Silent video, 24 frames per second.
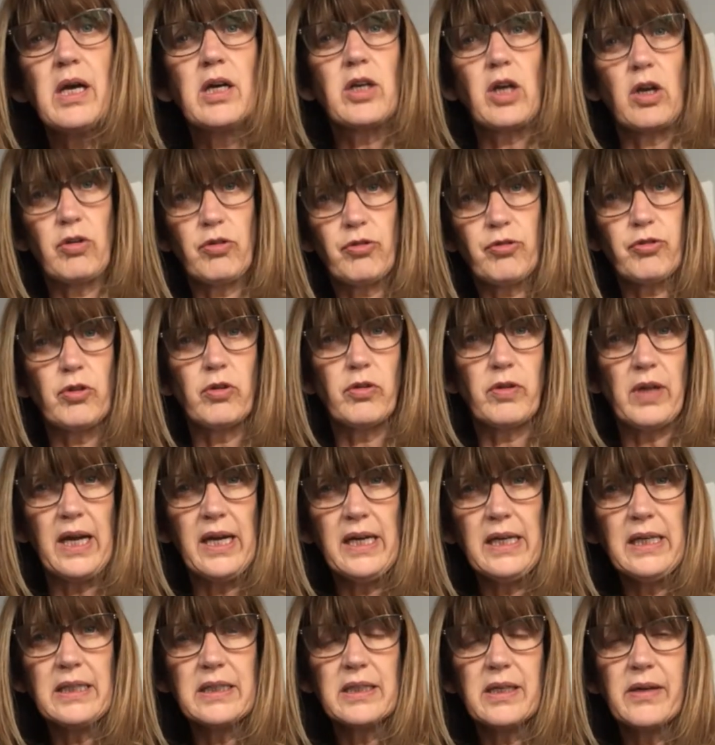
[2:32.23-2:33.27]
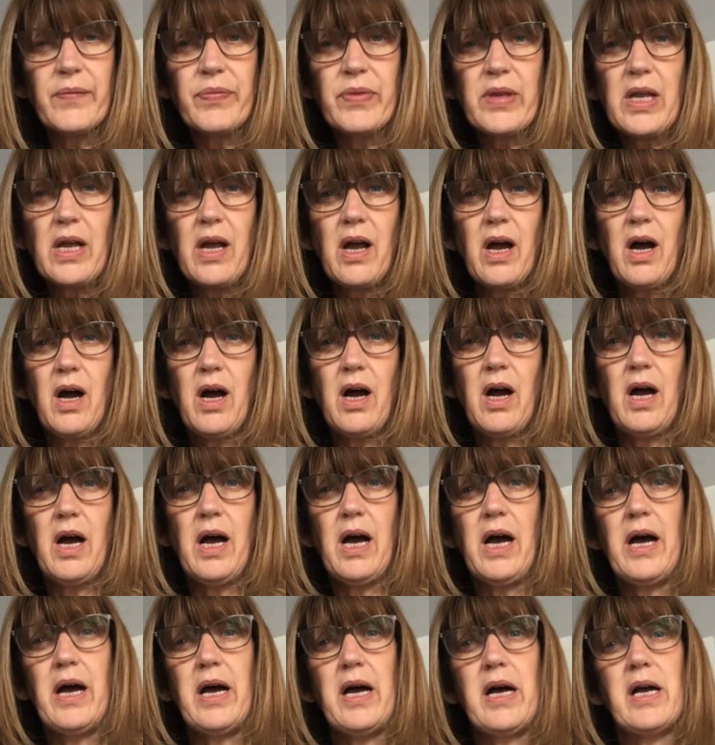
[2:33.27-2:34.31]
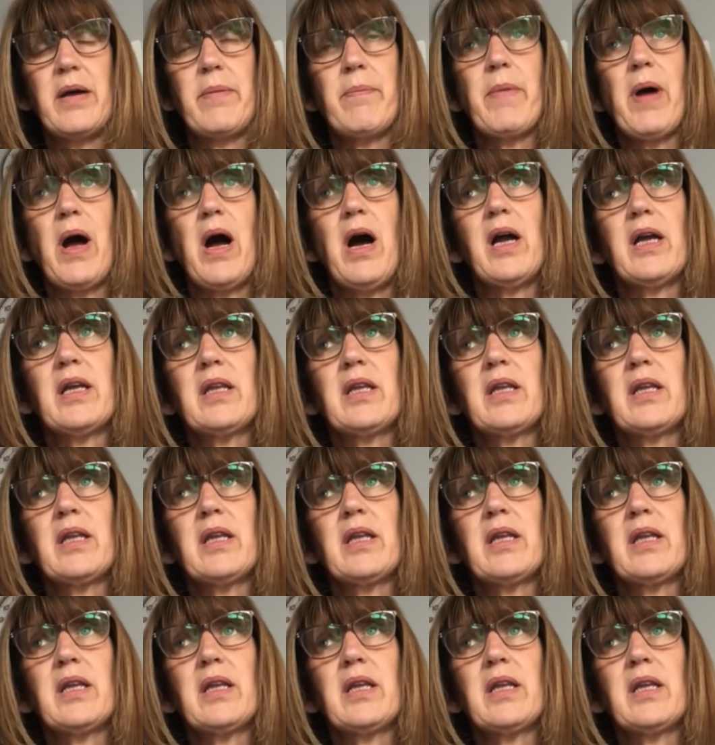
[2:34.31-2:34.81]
go through that.